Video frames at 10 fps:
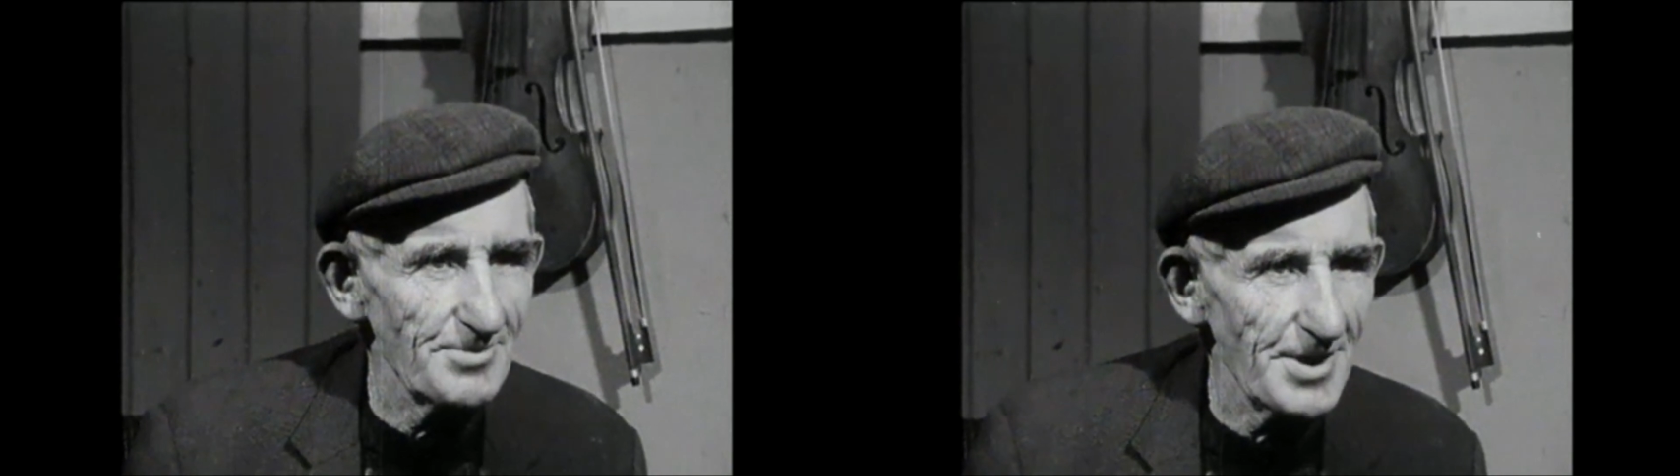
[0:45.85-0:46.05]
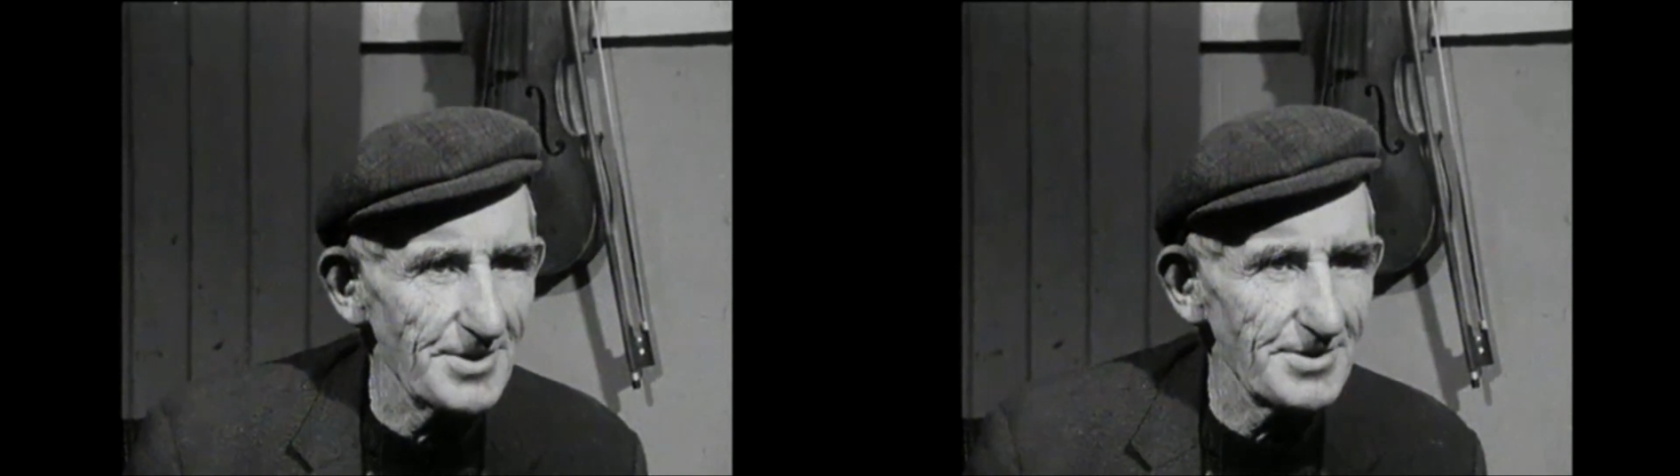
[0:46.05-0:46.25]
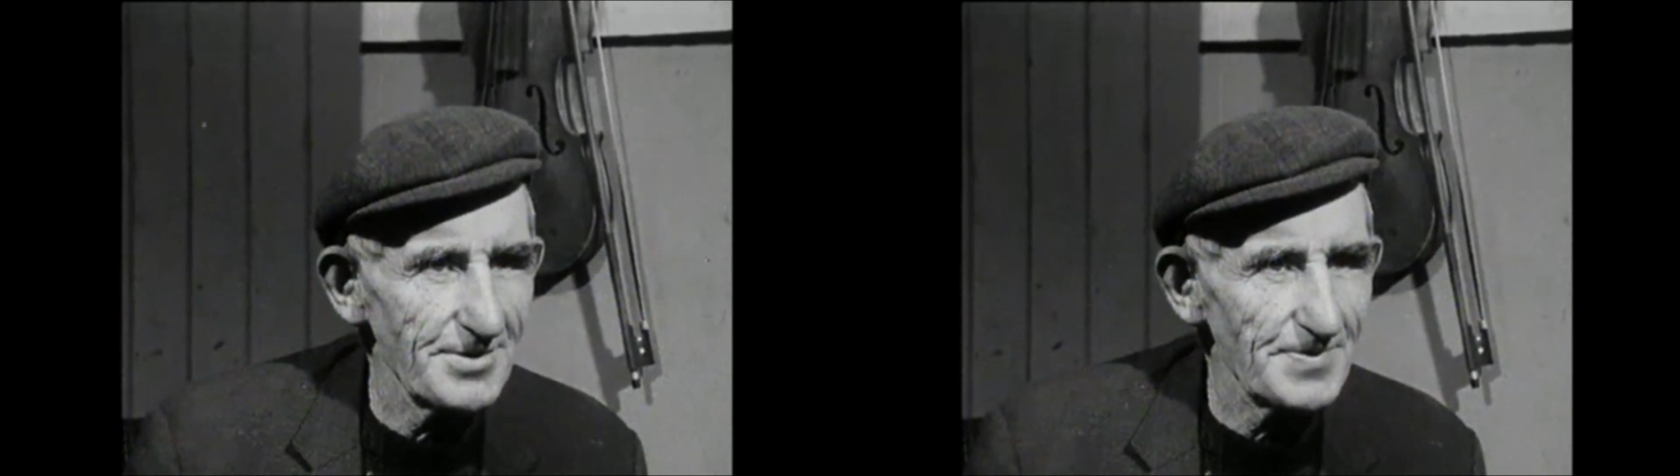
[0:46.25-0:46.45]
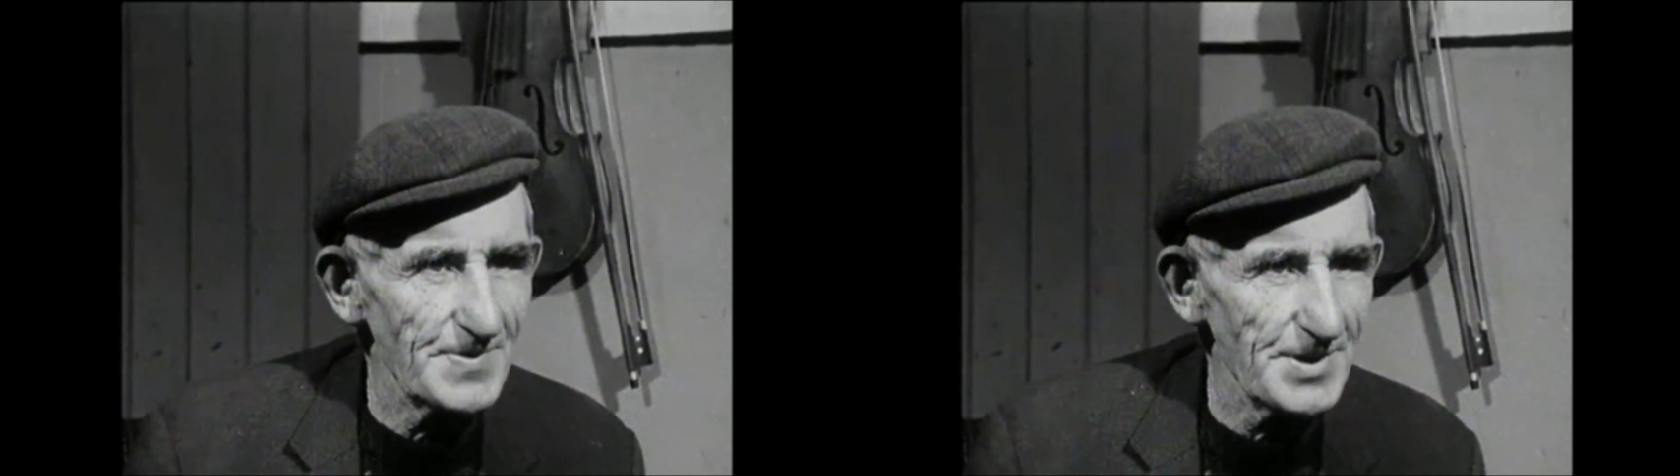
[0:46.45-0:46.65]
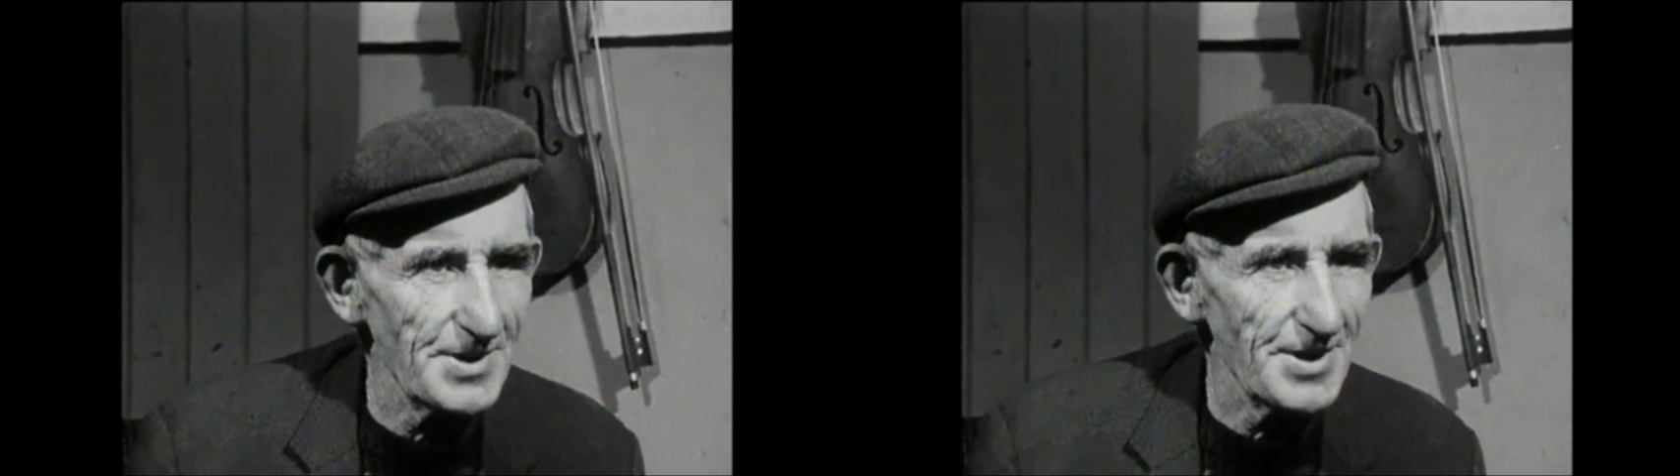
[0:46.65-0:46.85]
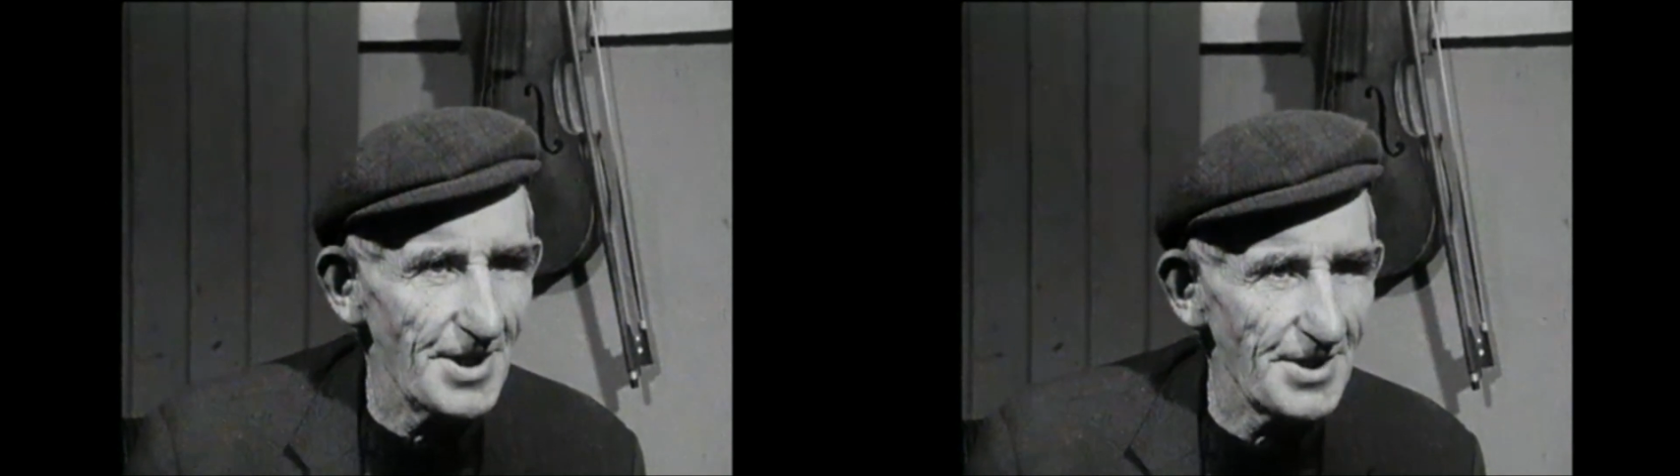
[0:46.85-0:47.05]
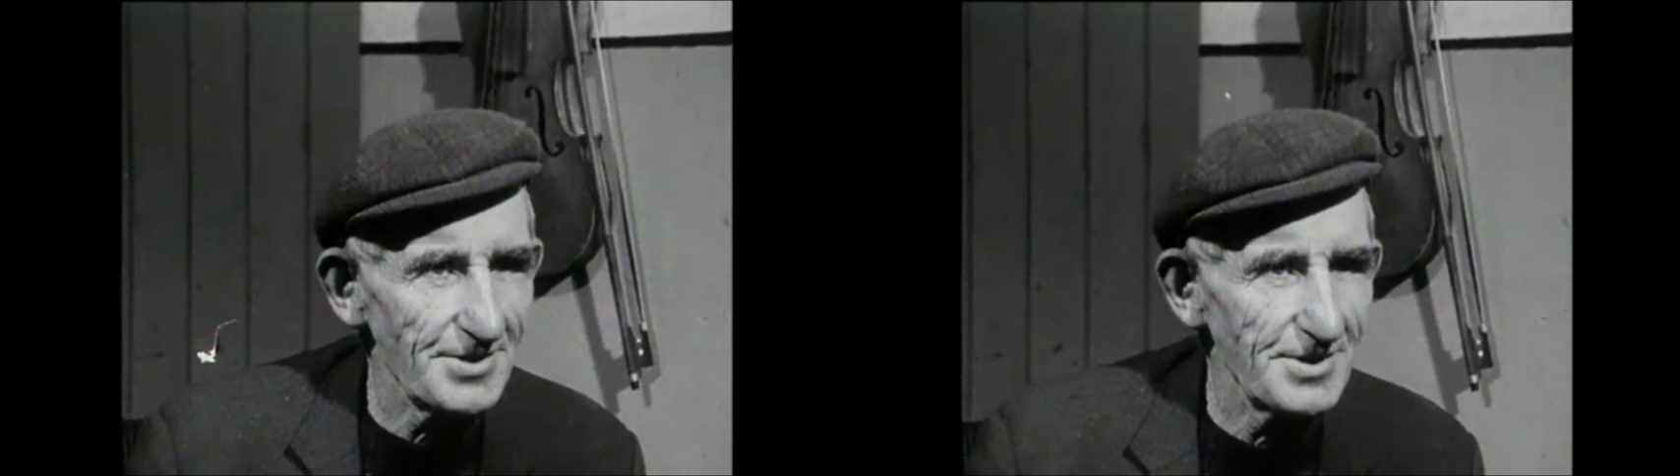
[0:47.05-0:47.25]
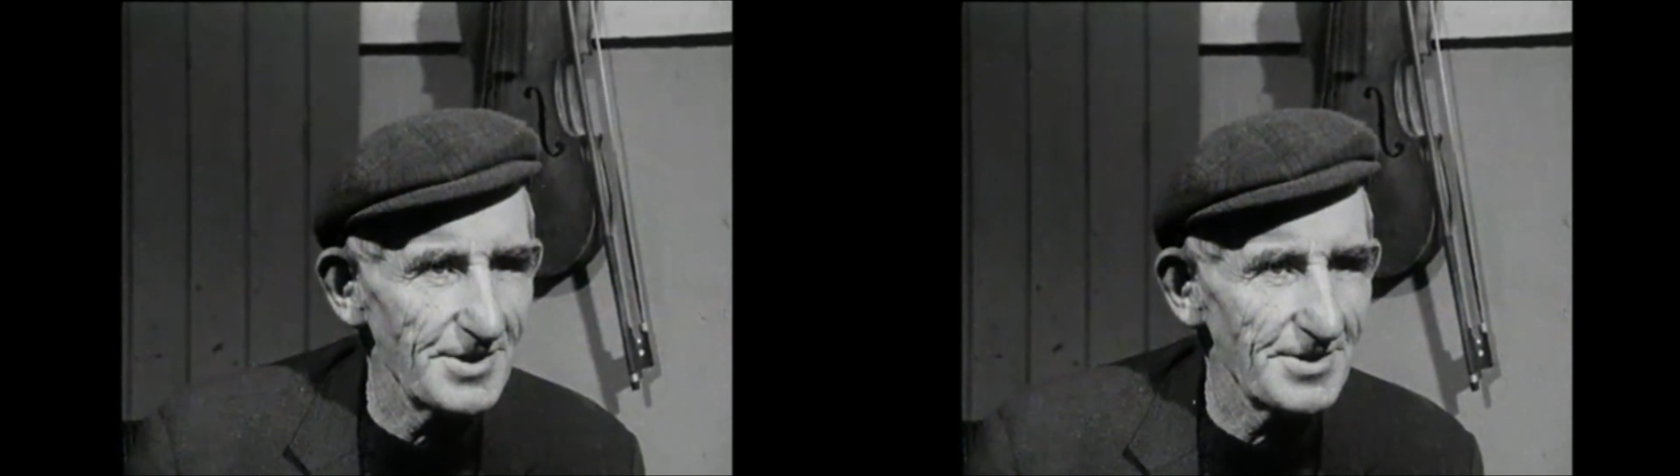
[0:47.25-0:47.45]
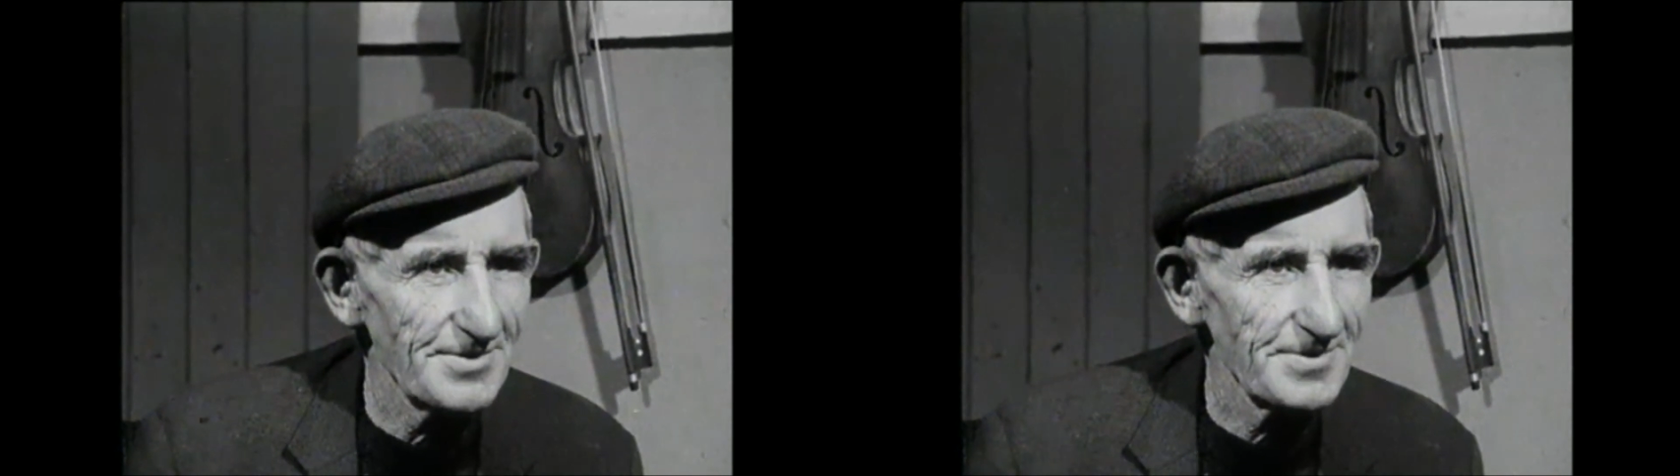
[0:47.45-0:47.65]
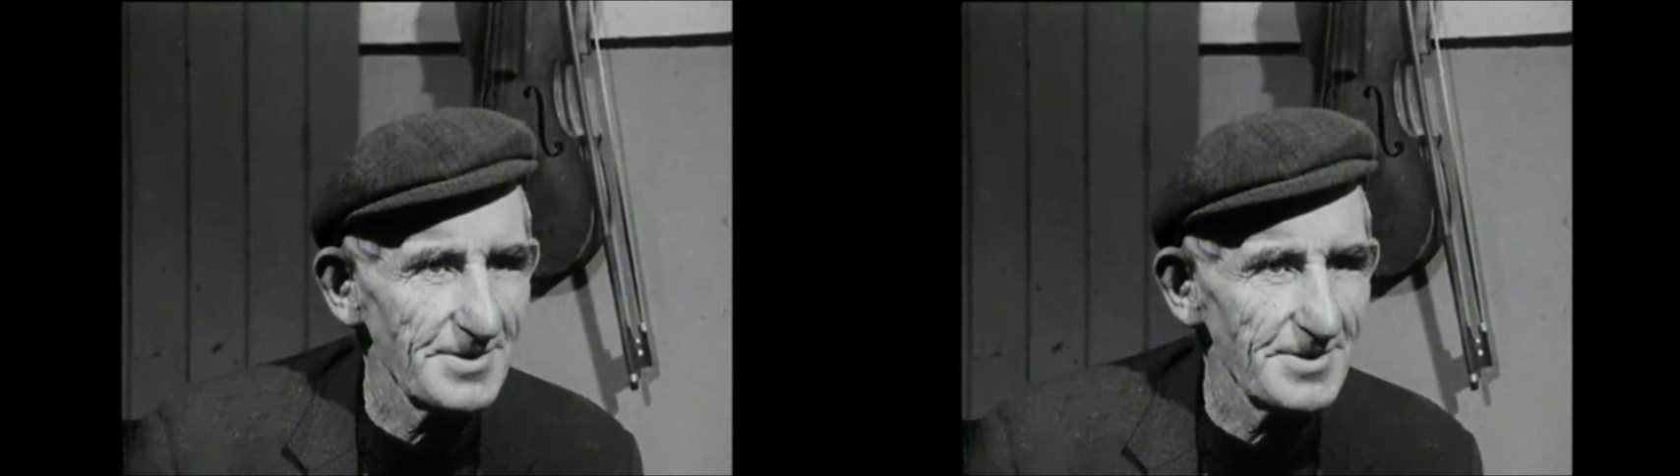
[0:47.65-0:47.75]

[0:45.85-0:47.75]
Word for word: band fine and hearty.